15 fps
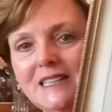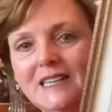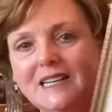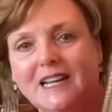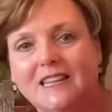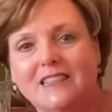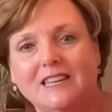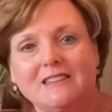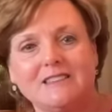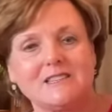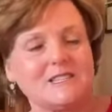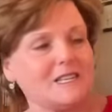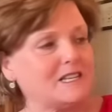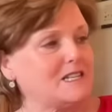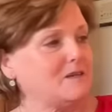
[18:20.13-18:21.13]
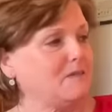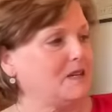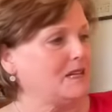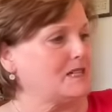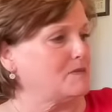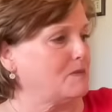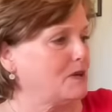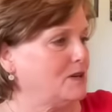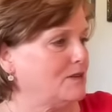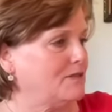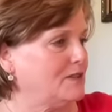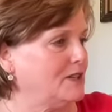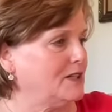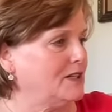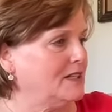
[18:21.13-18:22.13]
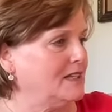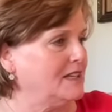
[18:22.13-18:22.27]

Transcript: and I think the sentiment is beautiful.